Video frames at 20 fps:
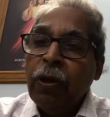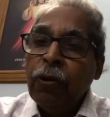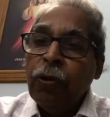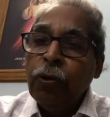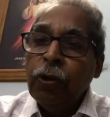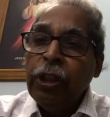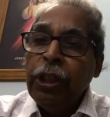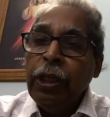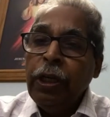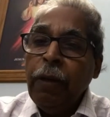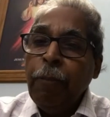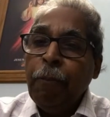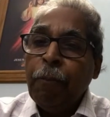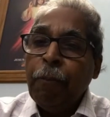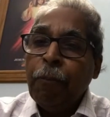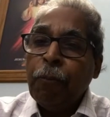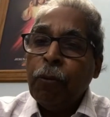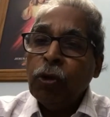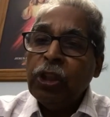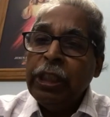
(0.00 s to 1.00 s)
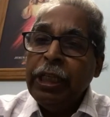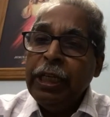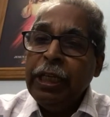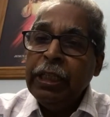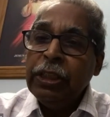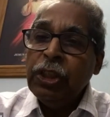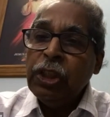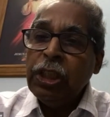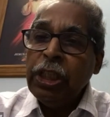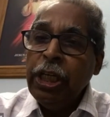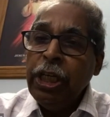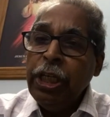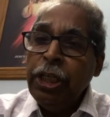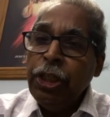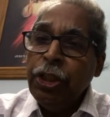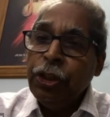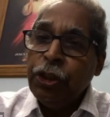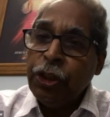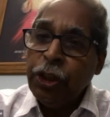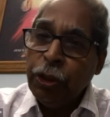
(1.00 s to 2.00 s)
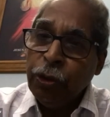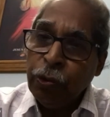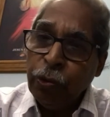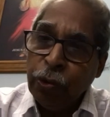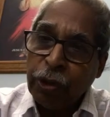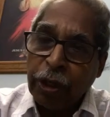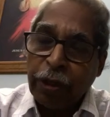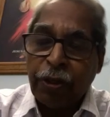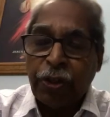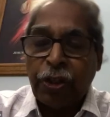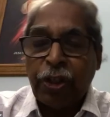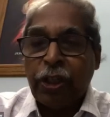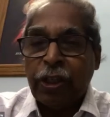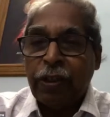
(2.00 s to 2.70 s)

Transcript: to the proceedings instituted